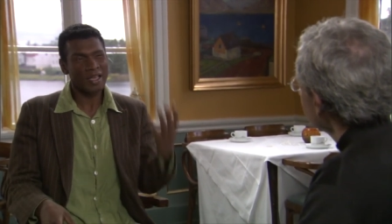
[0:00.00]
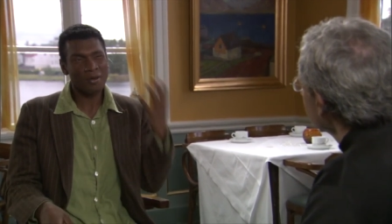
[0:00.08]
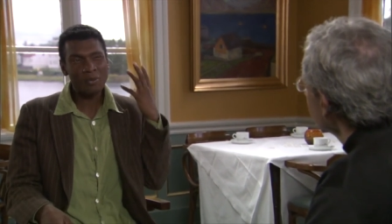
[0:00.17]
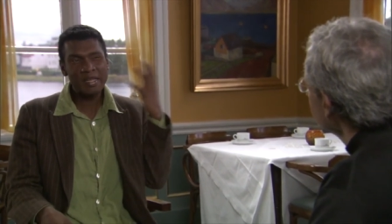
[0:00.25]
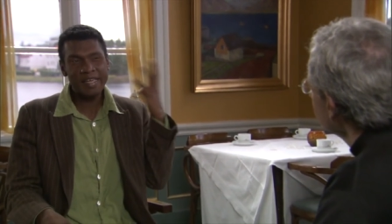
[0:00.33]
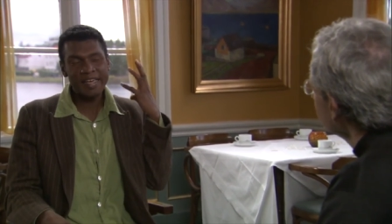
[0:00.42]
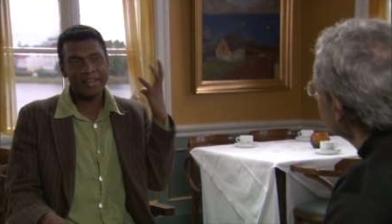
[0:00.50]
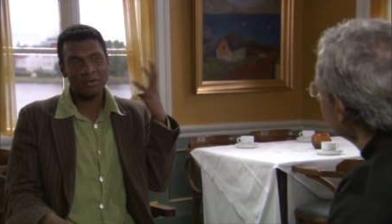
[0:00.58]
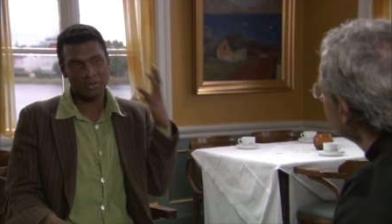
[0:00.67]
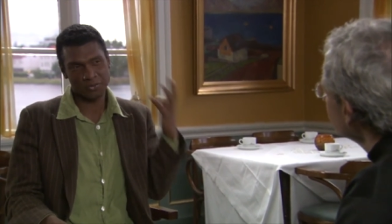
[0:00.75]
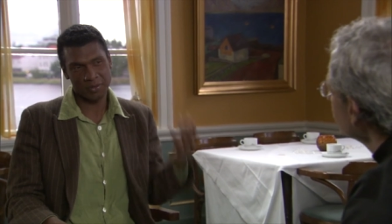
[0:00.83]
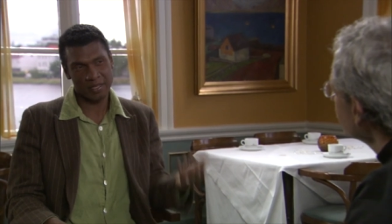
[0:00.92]
We hear
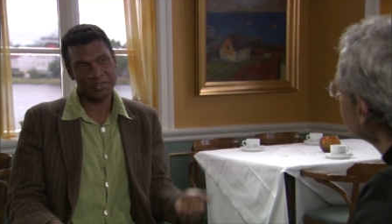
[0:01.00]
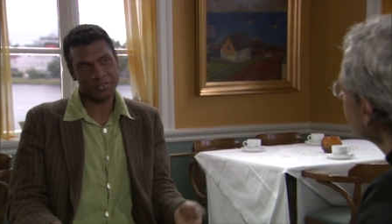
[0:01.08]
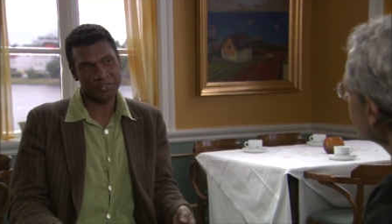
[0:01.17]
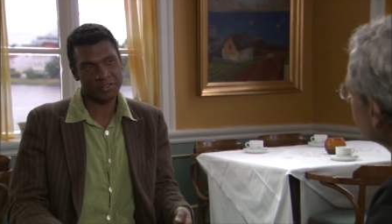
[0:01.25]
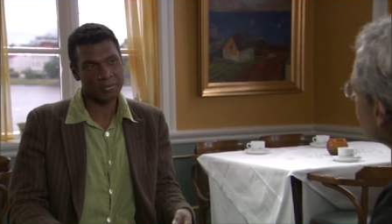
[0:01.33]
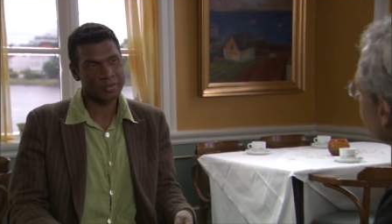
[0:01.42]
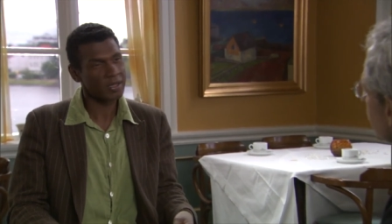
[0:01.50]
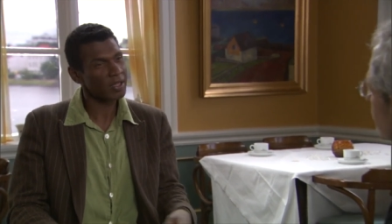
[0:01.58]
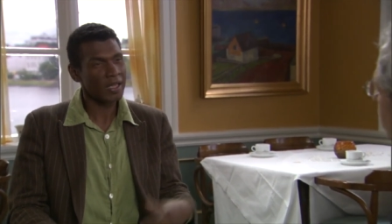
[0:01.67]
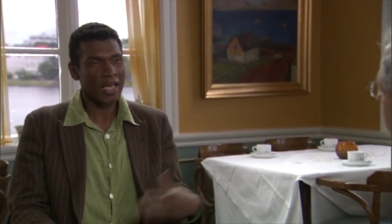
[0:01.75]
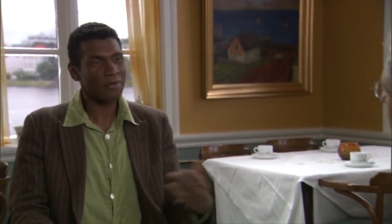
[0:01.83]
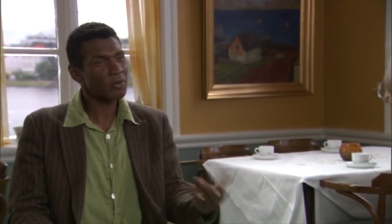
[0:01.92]
those relationships,
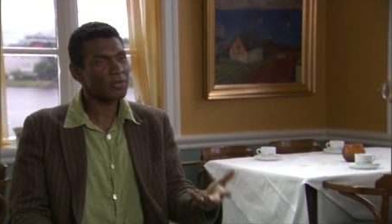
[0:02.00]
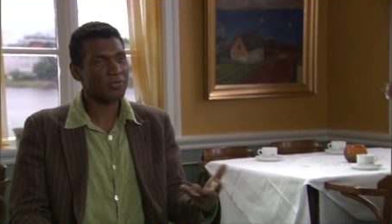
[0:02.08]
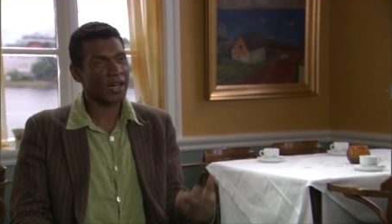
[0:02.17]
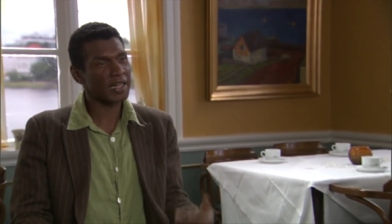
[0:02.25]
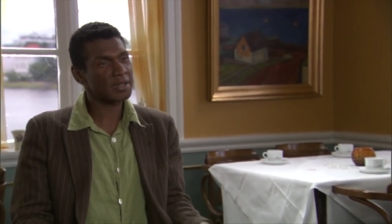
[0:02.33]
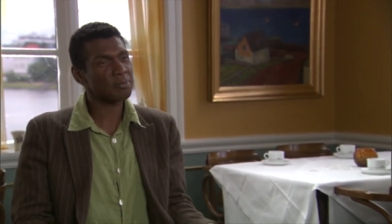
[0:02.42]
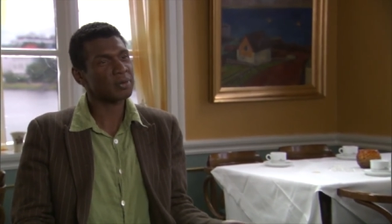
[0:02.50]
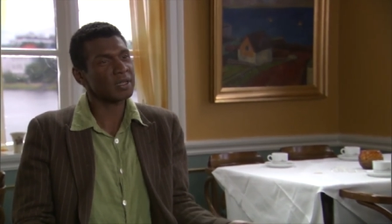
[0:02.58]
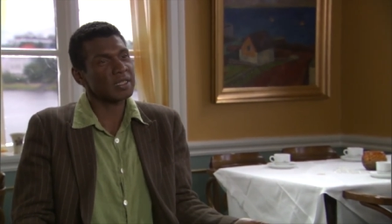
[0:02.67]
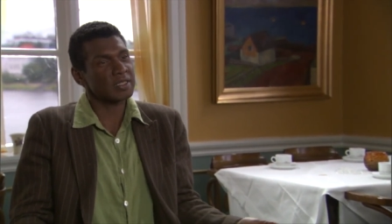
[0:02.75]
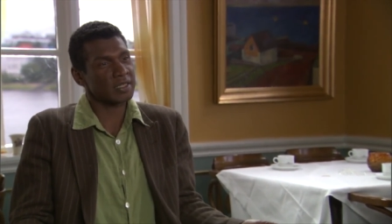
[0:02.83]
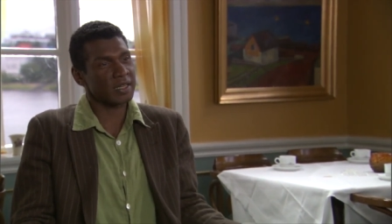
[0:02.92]
mm. and we find them
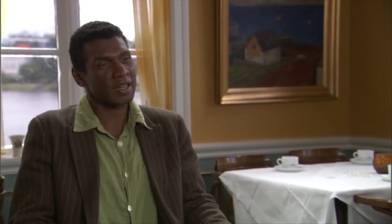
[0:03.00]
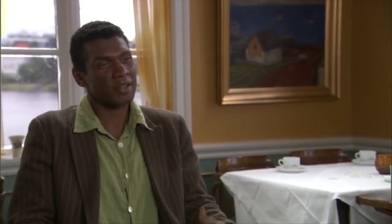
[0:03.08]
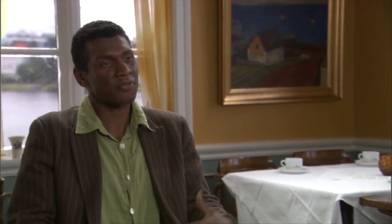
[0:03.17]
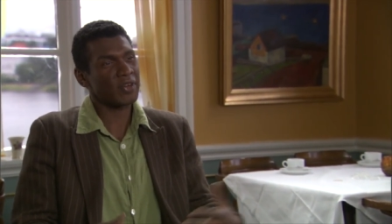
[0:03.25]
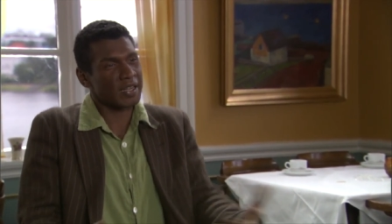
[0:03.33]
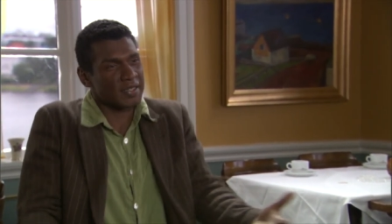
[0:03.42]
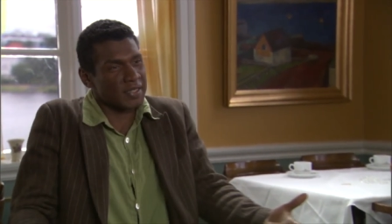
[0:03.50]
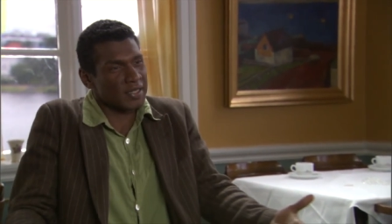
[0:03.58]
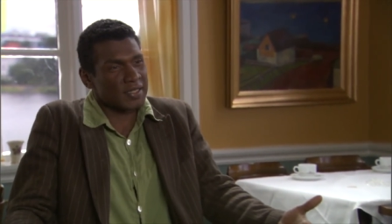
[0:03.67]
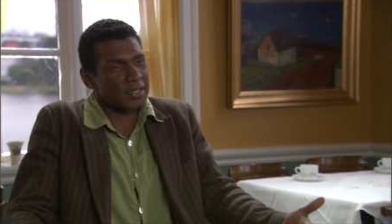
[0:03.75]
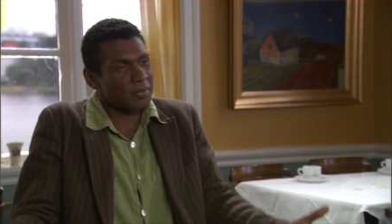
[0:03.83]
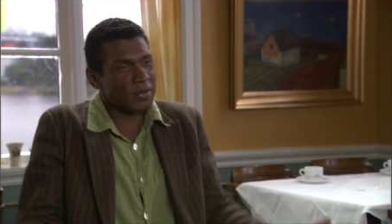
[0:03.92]
pleasing. It affects
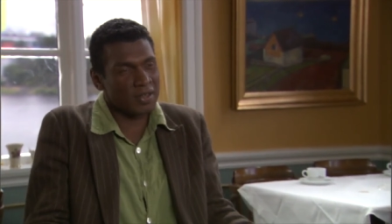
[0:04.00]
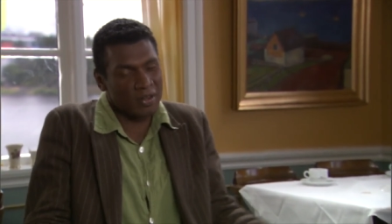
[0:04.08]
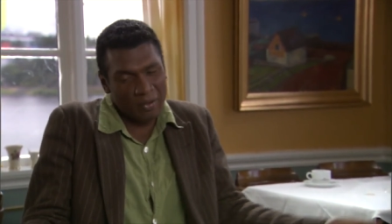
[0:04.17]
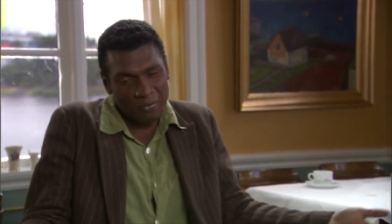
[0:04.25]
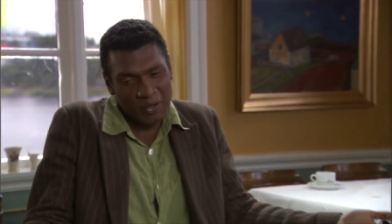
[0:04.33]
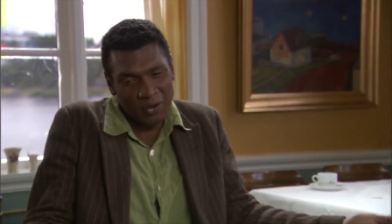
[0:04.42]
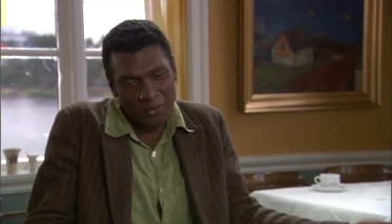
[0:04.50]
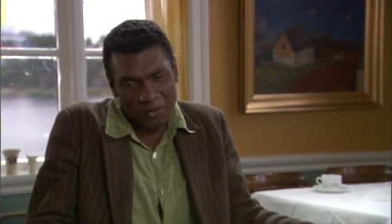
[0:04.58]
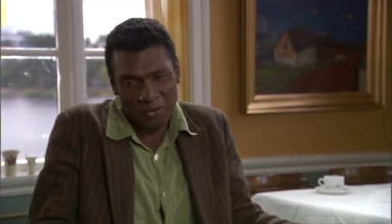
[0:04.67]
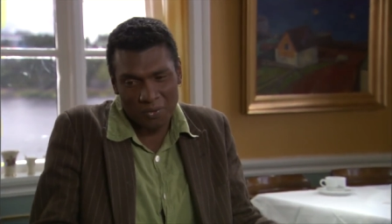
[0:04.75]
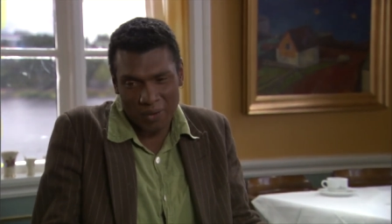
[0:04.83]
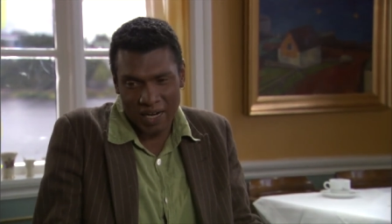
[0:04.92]
us. Right, we, don't, right. we don't
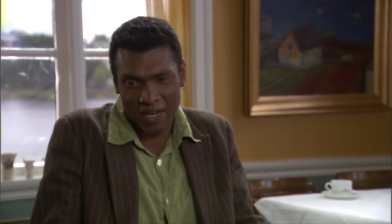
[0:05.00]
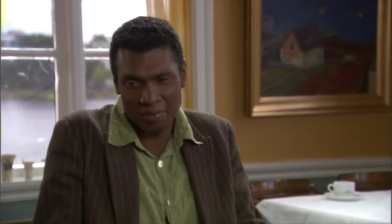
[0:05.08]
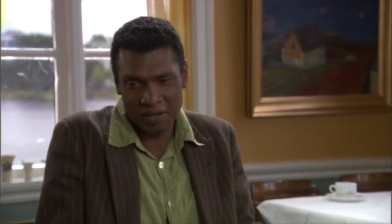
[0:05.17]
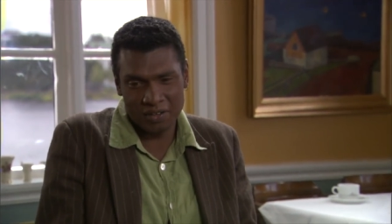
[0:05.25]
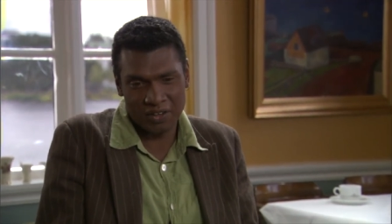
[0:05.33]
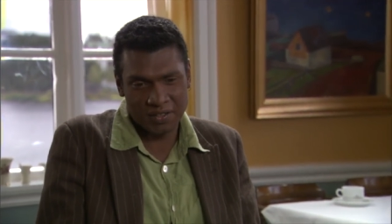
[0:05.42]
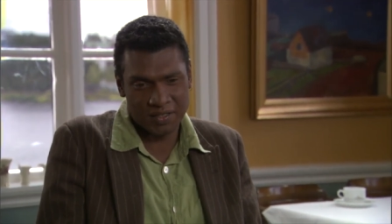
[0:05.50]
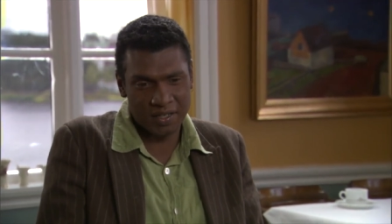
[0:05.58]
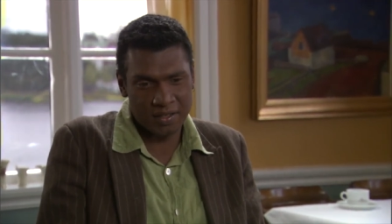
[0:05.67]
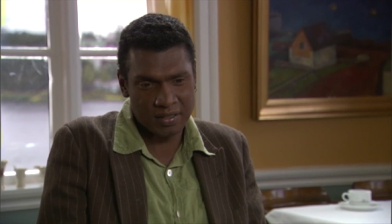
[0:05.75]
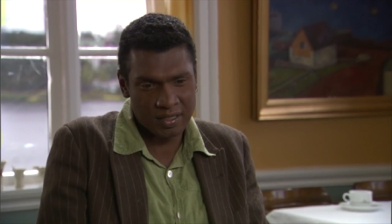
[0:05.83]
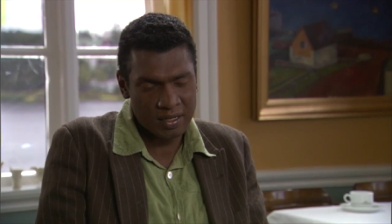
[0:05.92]
know why, but it just
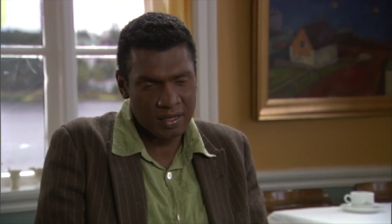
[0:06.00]
does.